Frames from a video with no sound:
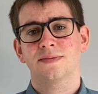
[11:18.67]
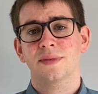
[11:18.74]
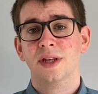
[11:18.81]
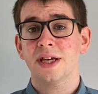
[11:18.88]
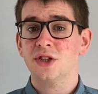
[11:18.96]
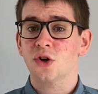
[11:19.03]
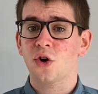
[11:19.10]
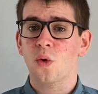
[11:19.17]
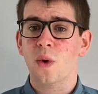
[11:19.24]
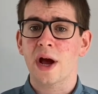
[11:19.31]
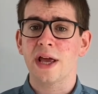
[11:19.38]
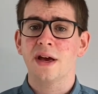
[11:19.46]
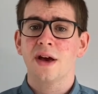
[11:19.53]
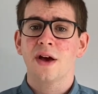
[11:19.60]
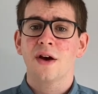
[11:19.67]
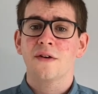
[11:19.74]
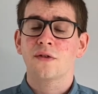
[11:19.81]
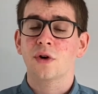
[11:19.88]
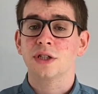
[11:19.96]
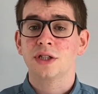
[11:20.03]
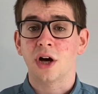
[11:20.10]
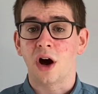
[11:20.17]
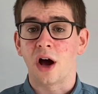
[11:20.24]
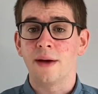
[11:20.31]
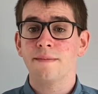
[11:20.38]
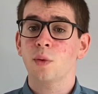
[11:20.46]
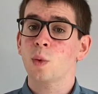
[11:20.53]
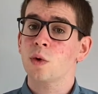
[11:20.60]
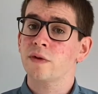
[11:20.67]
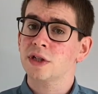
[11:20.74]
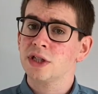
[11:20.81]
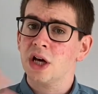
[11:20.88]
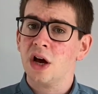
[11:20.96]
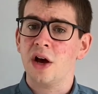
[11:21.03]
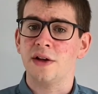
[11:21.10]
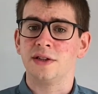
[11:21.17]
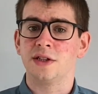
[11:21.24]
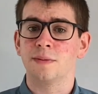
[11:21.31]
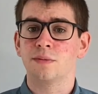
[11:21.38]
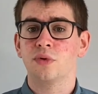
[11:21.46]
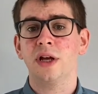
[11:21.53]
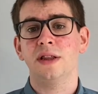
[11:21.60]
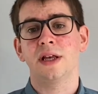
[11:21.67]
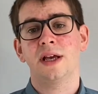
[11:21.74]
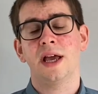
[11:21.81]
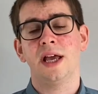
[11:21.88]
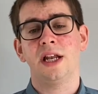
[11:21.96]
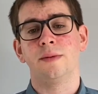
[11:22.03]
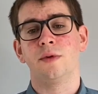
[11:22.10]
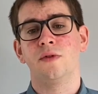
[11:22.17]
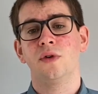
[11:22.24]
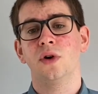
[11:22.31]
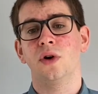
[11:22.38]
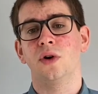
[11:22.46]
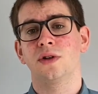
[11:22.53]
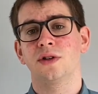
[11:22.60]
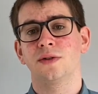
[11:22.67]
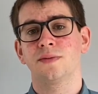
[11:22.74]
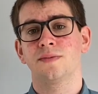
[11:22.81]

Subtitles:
He's gone away for a time, but will return to bring the kingdom of God.